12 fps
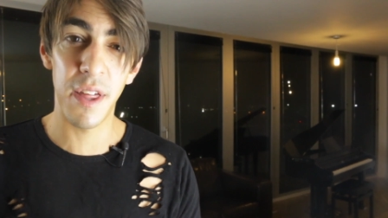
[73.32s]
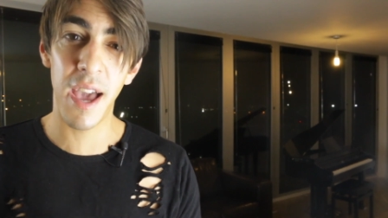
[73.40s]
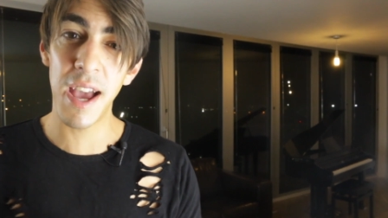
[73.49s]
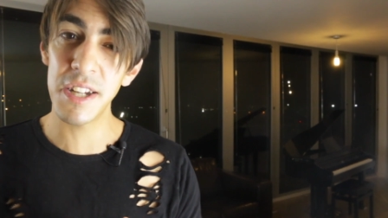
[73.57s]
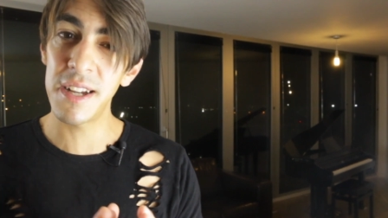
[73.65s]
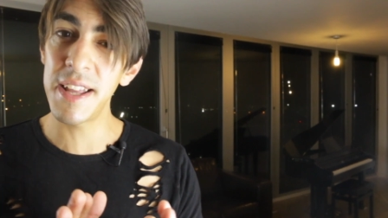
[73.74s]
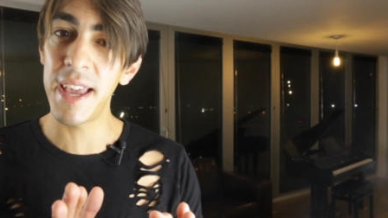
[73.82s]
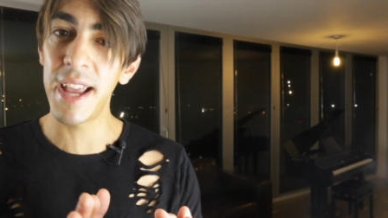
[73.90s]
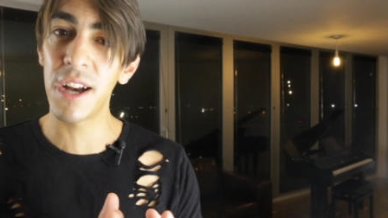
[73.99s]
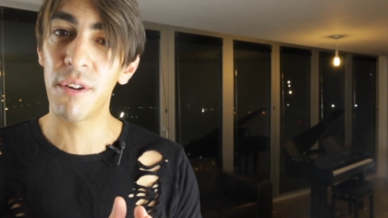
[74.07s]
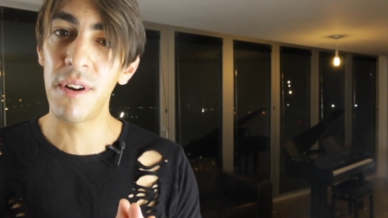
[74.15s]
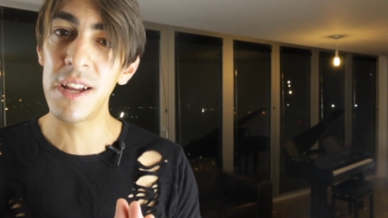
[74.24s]
they actually
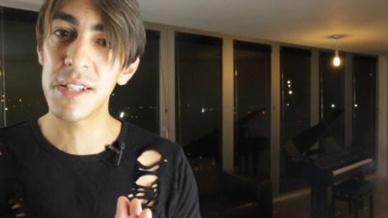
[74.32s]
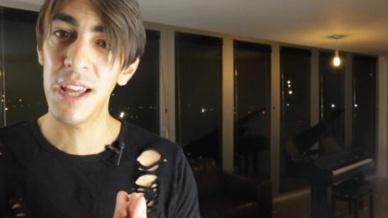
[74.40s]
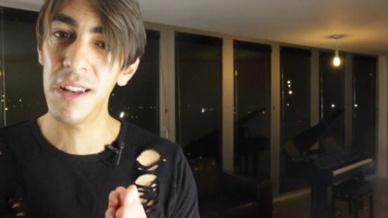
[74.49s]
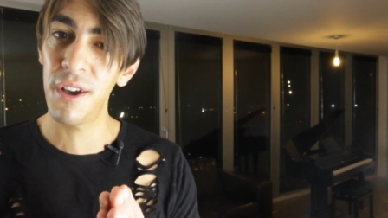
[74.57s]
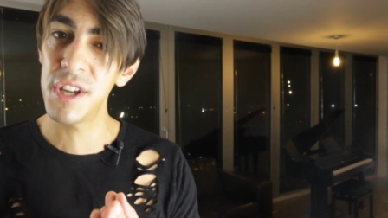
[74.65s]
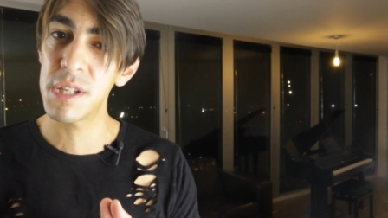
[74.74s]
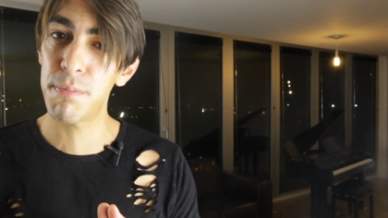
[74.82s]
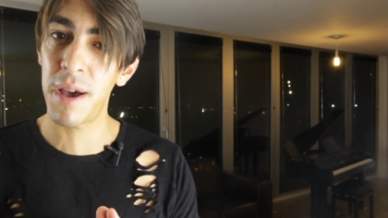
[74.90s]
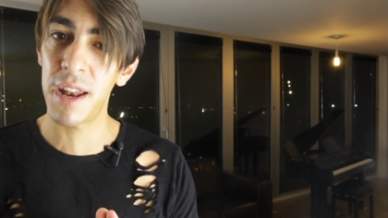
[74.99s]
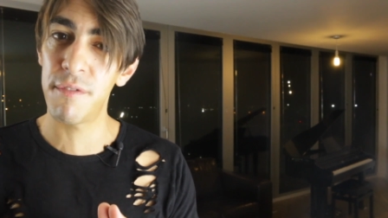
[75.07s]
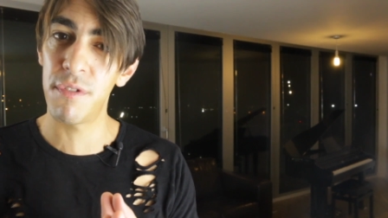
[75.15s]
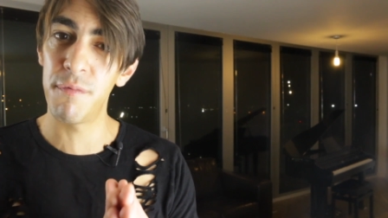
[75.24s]
increased their
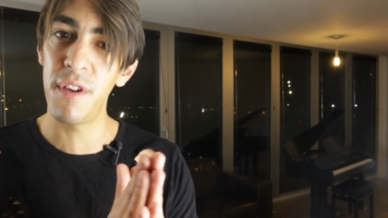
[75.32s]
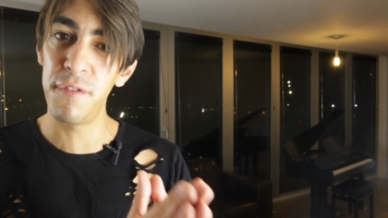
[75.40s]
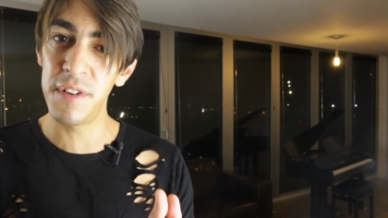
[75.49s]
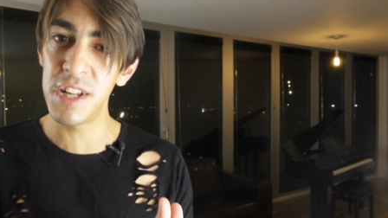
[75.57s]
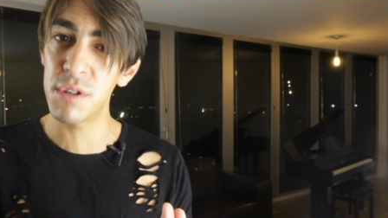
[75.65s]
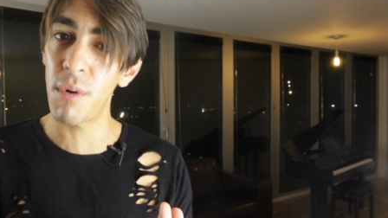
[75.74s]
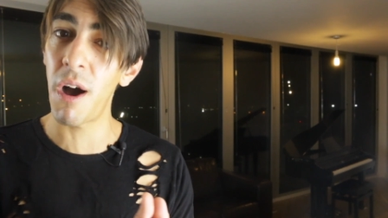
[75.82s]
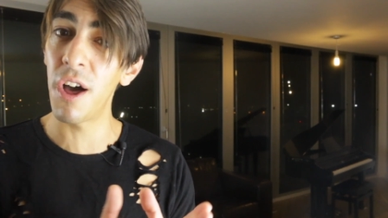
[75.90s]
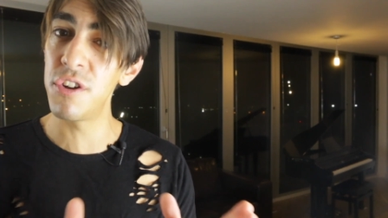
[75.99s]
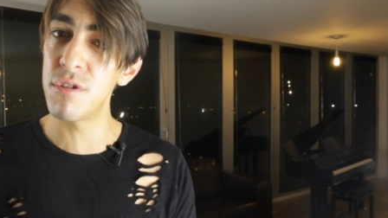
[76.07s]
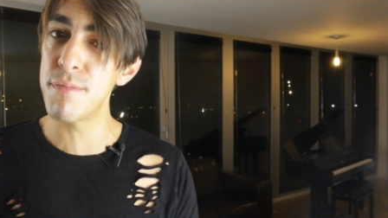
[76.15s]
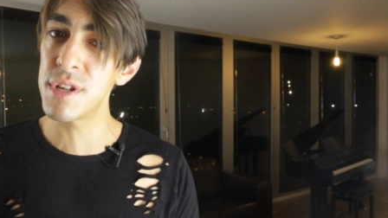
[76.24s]
lifespan from 50 to
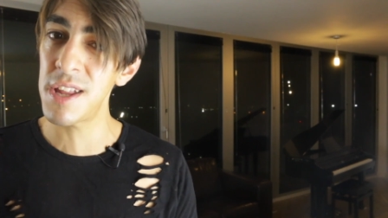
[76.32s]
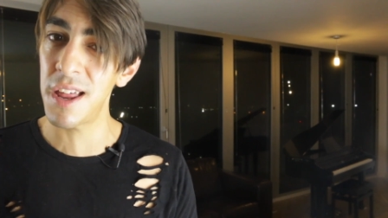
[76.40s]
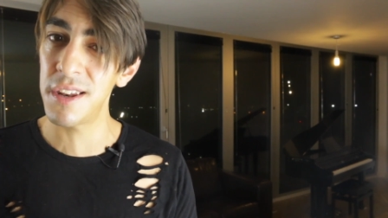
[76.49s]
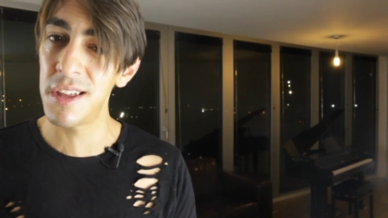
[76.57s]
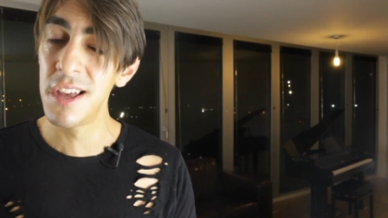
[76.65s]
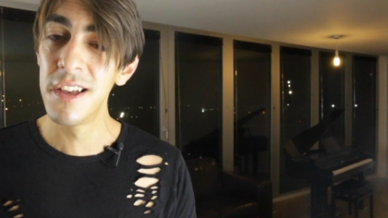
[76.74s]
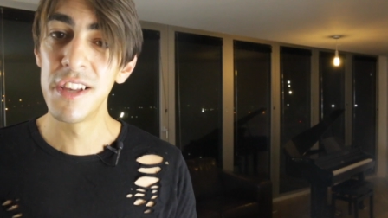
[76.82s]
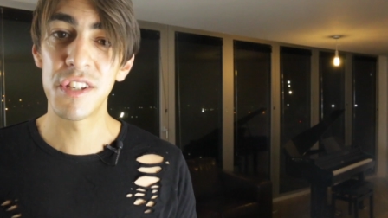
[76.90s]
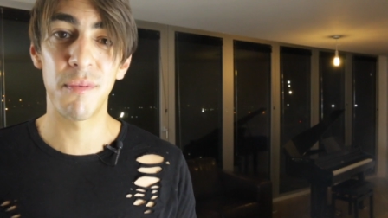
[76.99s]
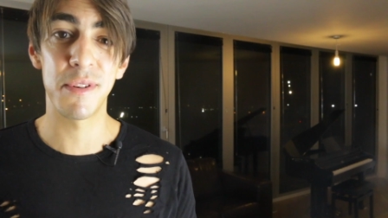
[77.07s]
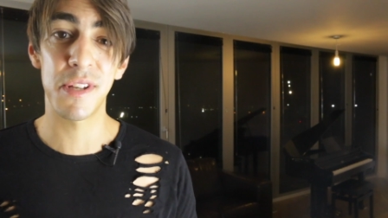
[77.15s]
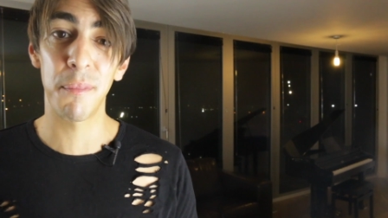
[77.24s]
100%.
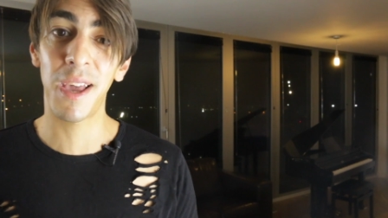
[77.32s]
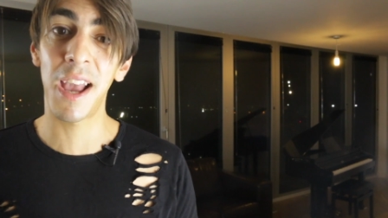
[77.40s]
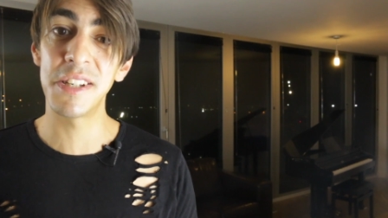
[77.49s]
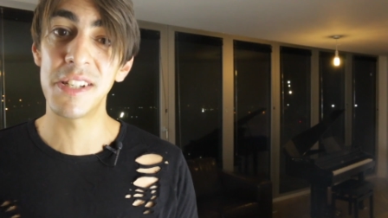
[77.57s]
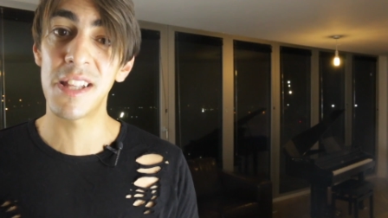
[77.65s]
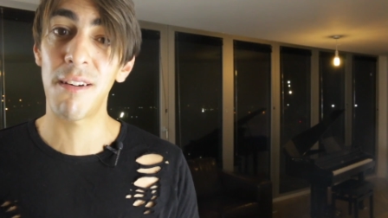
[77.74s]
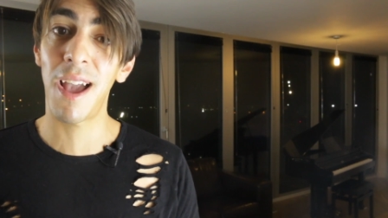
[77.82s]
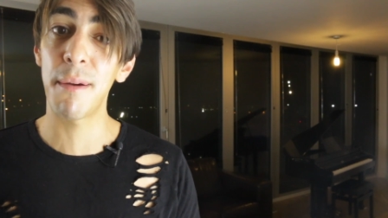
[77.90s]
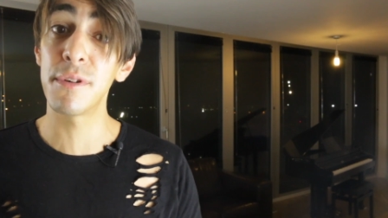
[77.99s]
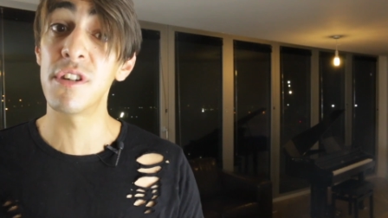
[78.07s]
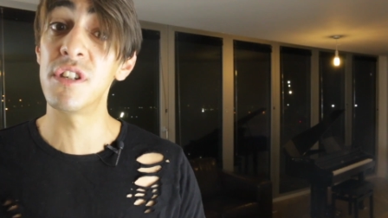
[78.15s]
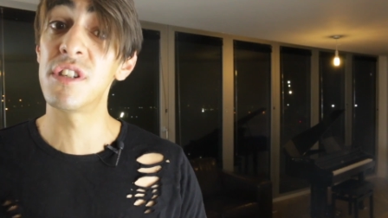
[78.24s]
So in some cases, they were
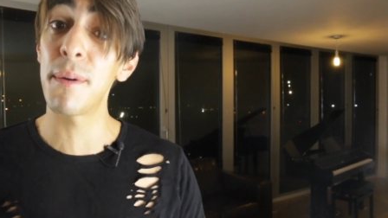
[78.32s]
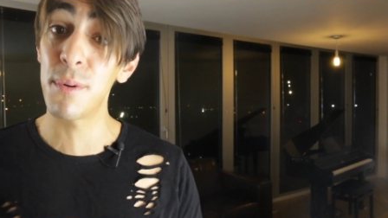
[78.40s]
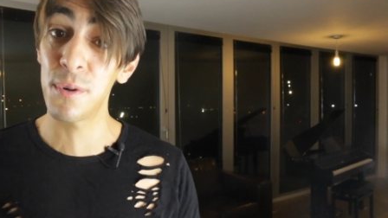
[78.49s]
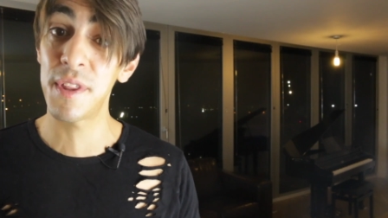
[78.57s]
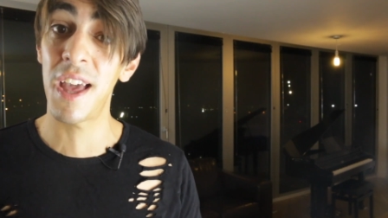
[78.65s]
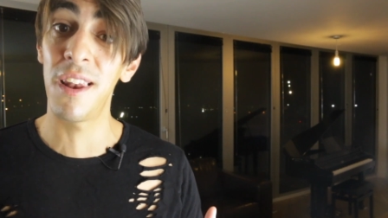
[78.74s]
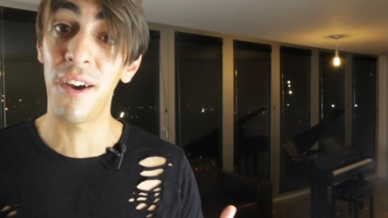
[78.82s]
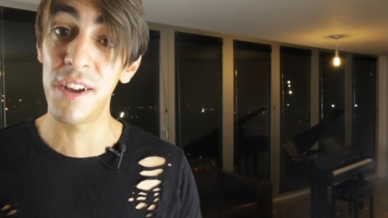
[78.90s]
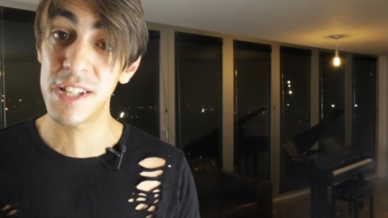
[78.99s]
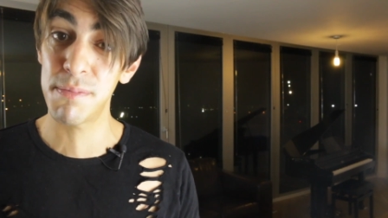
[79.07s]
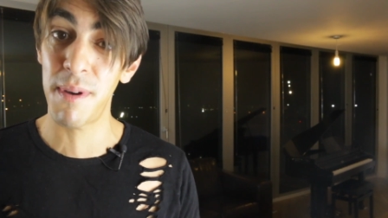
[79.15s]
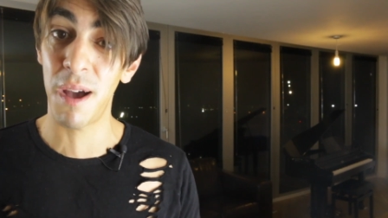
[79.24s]
able to double their
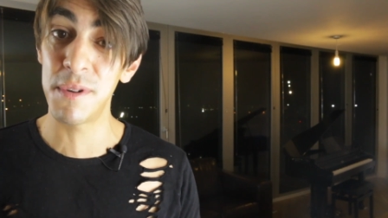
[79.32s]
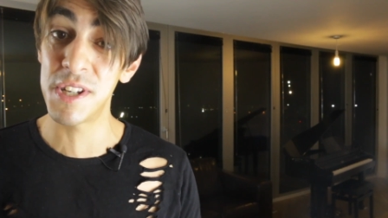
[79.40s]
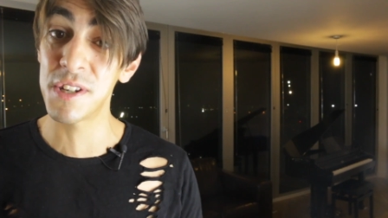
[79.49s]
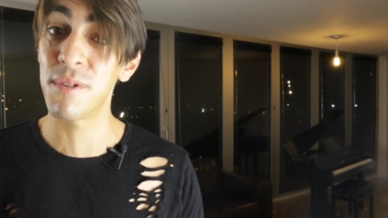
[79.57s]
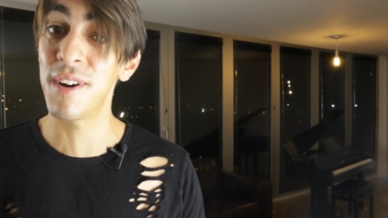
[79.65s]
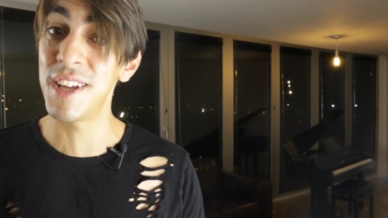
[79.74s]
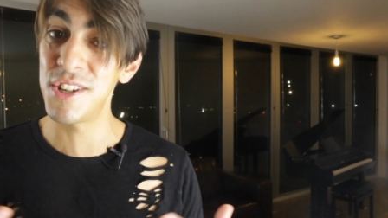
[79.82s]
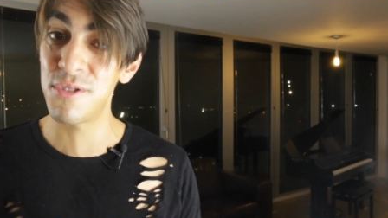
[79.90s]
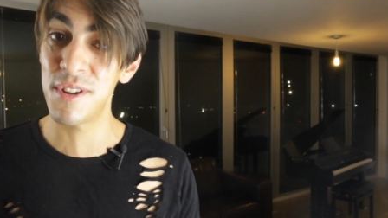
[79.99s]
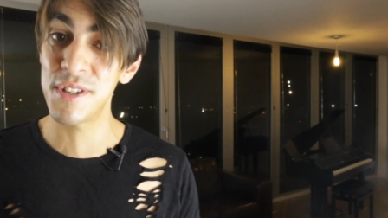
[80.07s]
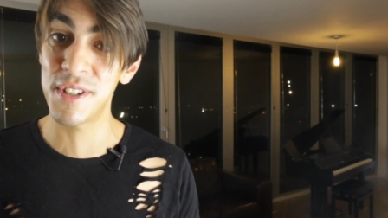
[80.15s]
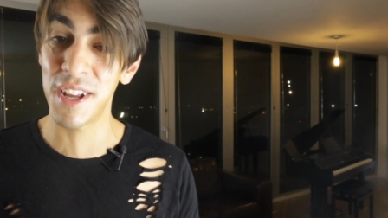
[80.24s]
lifespan, which is quite
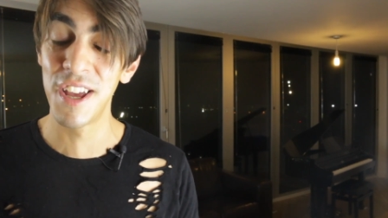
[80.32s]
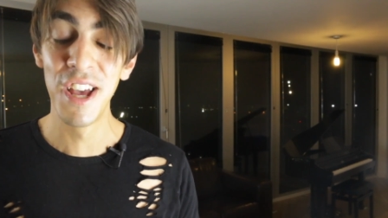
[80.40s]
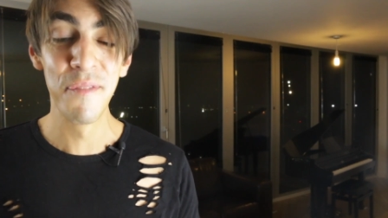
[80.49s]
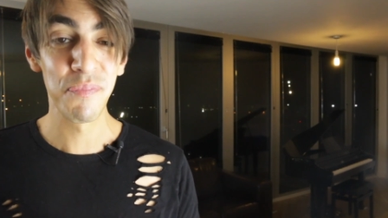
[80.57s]
interesting.